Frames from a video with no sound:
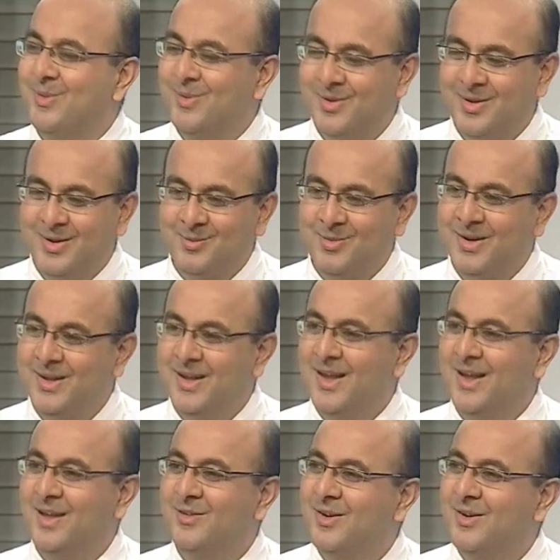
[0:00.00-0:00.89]
somebody
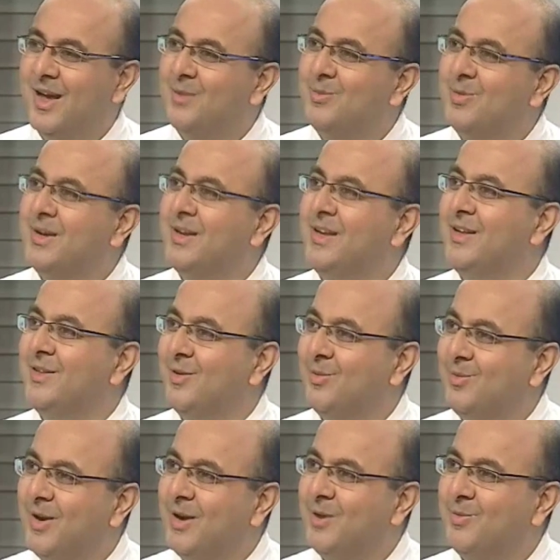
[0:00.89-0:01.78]
has diabetes
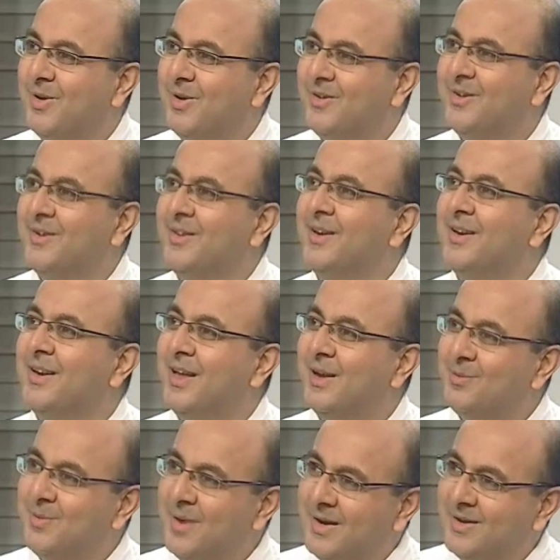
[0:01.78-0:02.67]
or blood pressure, they
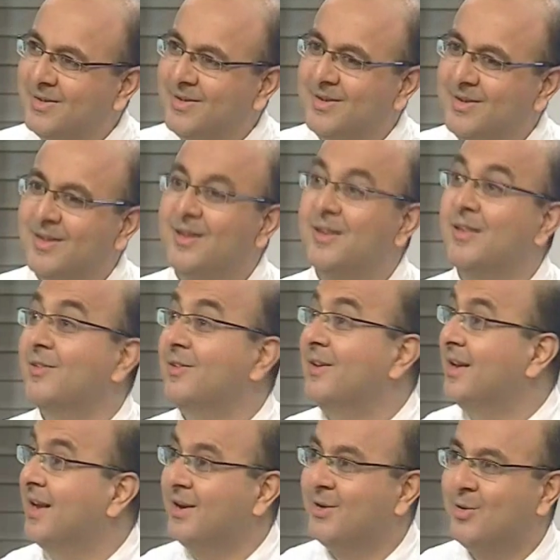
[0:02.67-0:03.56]
take medicines and they
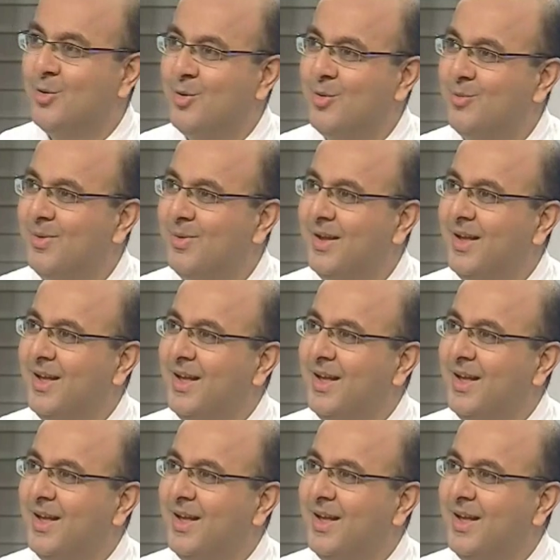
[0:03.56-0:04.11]
stay at home.